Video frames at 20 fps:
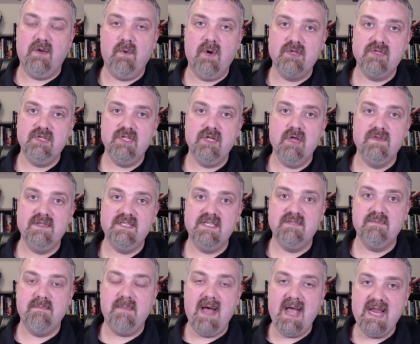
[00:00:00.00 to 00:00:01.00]
here, so I want you to know
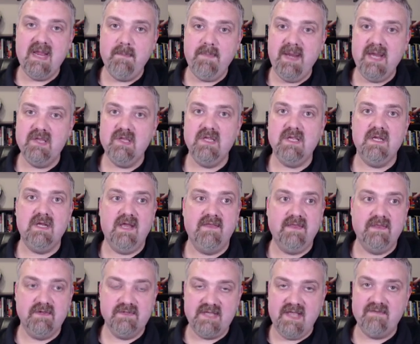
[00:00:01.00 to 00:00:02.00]
this is my
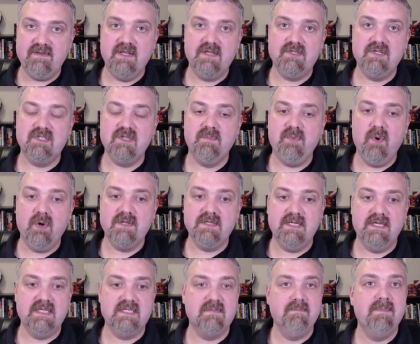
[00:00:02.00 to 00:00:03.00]
opinion, I think there's evidence to
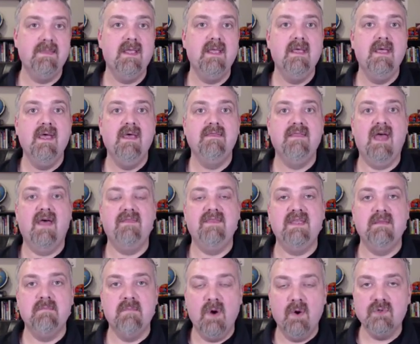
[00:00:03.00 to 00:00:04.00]
support this,
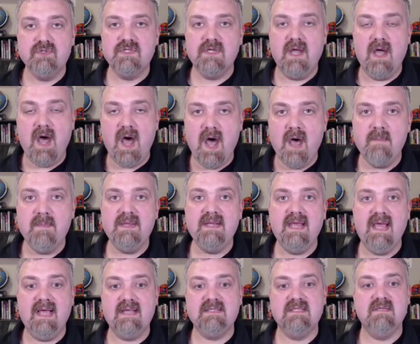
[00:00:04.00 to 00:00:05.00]
that the most
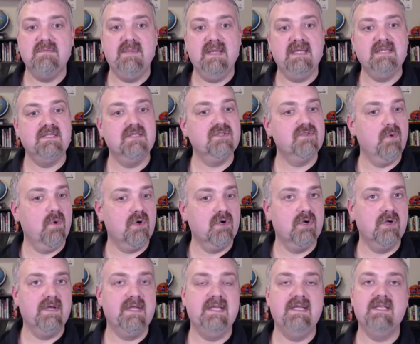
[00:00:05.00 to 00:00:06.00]
common acid-base
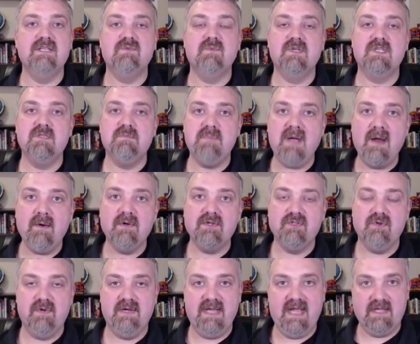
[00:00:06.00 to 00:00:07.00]
disorder is
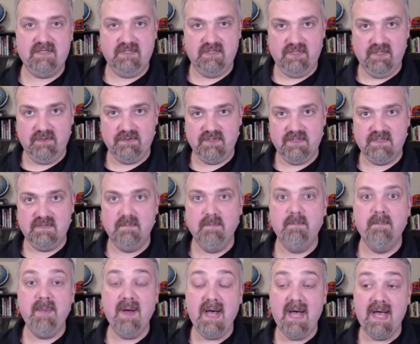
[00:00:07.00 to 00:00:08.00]
respiratory
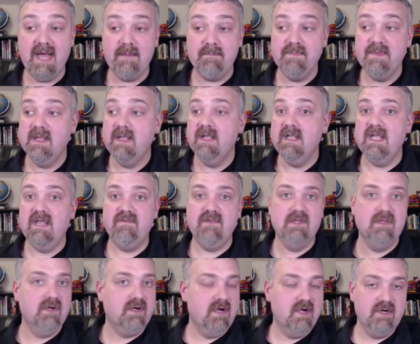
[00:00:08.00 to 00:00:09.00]
acidosis. But
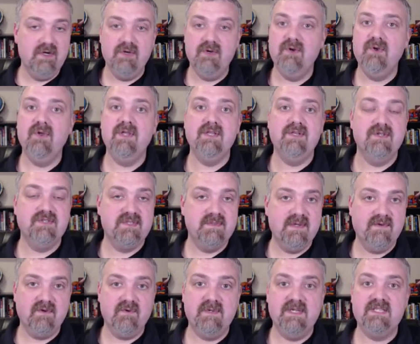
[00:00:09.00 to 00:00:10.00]
if you look on Google, you
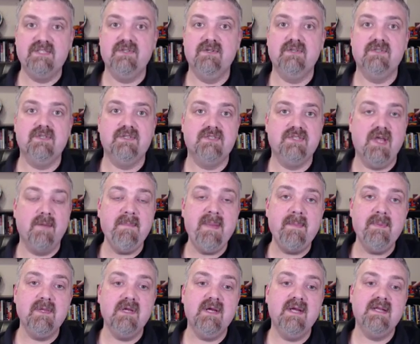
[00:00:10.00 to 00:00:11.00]
do some different research,
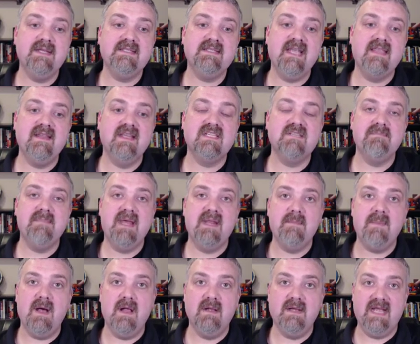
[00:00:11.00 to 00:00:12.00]
some people are going to say that it's
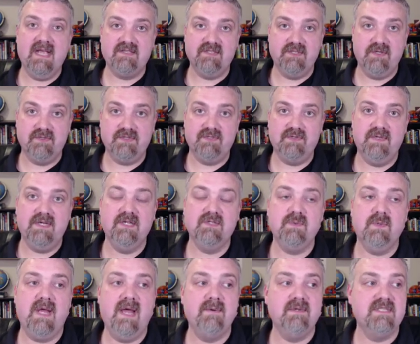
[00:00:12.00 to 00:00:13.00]
metabolic acidosis. So
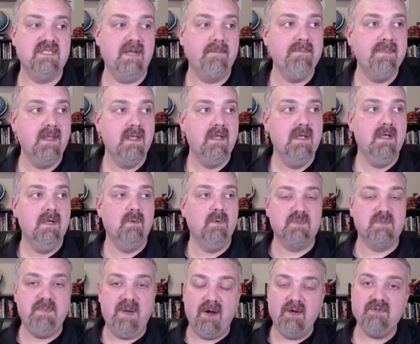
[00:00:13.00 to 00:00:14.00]
here's what I would say.
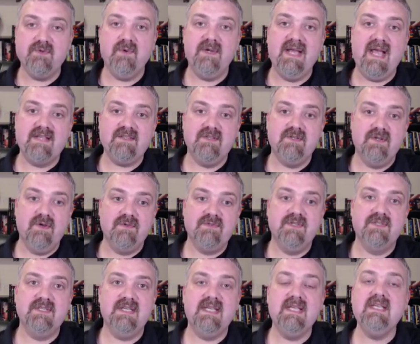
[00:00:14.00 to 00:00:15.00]
Respiratory
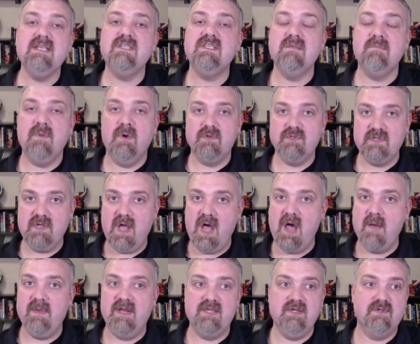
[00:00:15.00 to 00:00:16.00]
acidosis is the most
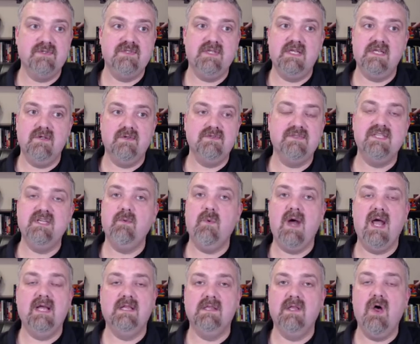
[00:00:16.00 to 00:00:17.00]
common, and you'll, and you'll
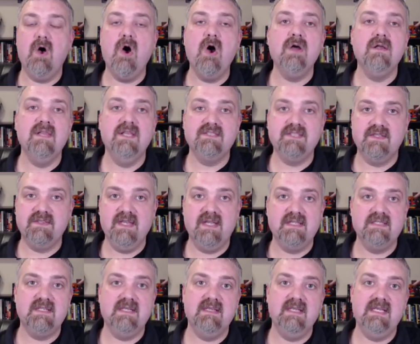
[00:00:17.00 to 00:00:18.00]
see why a long list
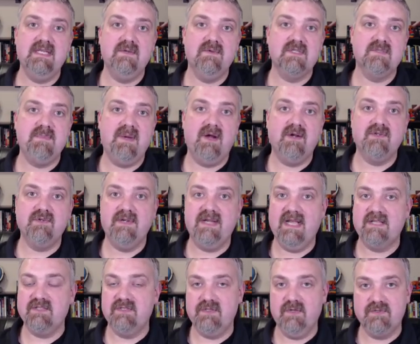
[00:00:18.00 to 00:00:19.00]
of things can lead to
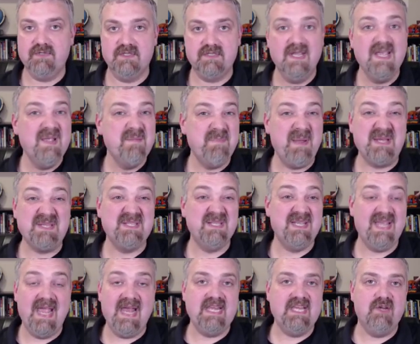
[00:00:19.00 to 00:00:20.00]
respiratory acidosis,
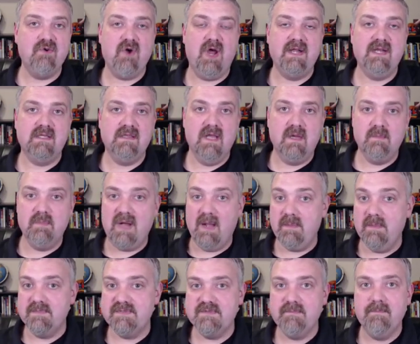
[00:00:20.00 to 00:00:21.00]
basically any chronic
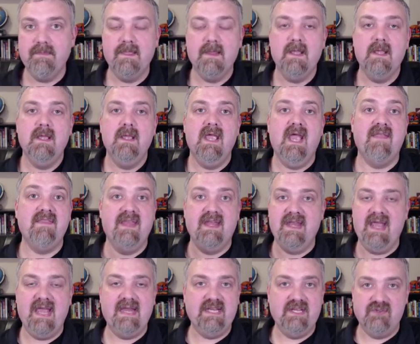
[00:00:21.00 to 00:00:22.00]
lung problems,
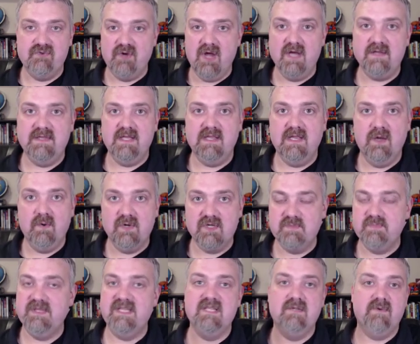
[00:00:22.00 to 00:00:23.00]
and then any drug that
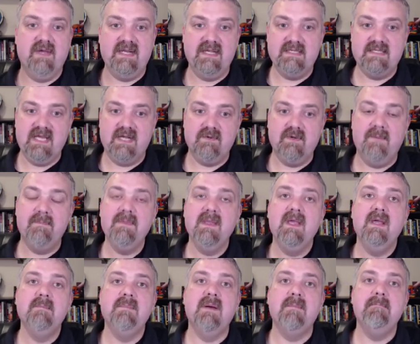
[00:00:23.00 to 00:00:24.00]
lowers breathing rate, et
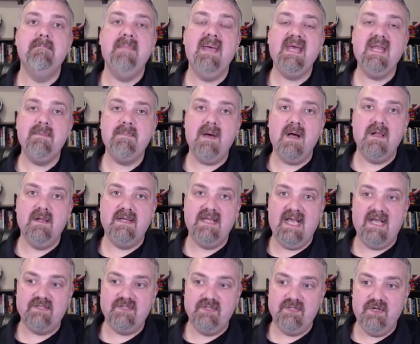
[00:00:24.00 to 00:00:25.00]
cetera. But
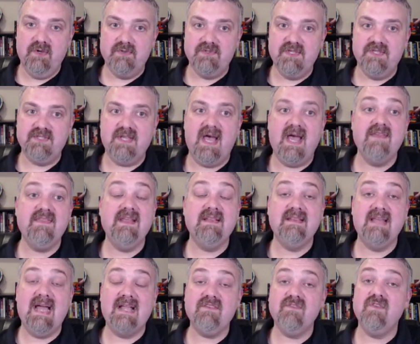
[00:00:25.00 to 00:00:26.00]
metabolic acidosis, I
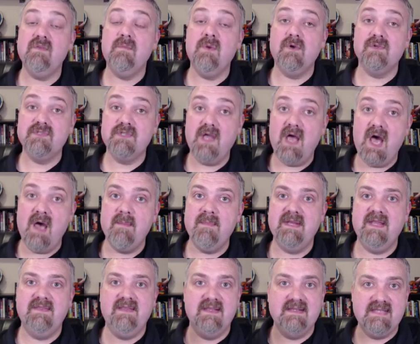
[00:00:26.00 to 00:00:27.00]
think that's the most
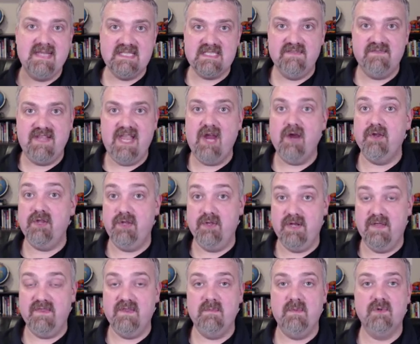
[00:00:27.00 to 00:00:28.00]
common in the intensive care
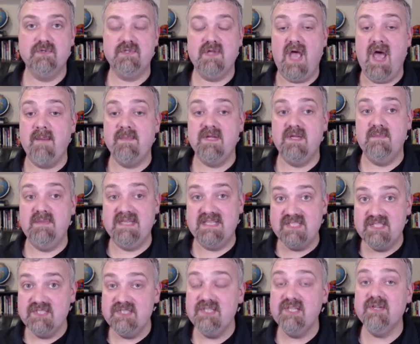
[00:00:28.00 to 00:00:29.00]
unit, the most common to
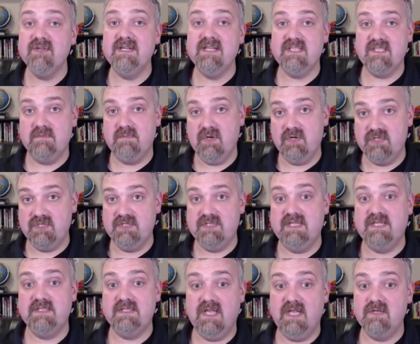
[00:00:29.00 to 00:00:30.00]
be serious
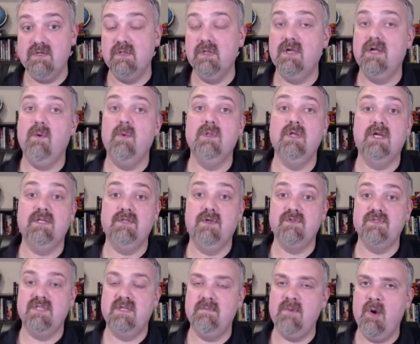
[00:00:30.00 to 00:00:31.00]
emergencies, and you'll look, we'll look
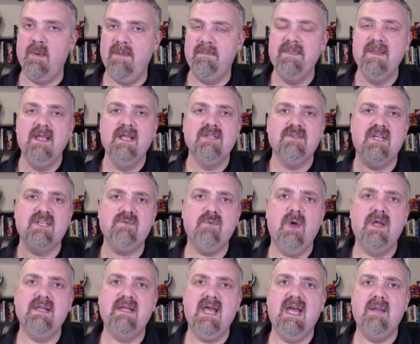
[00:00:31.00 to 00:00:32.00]
at those in a moment. So I
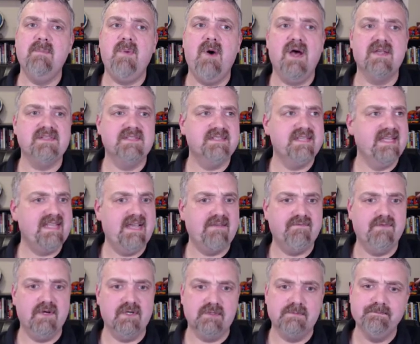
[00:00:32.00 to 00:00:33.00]
just wanted to kind of pause and say
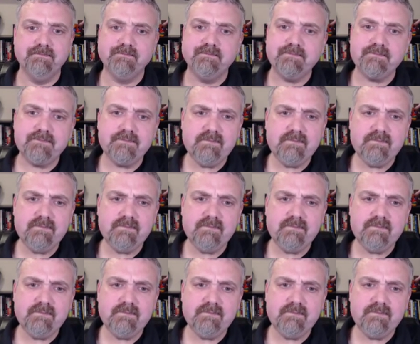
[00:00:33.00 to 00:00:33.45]
that first.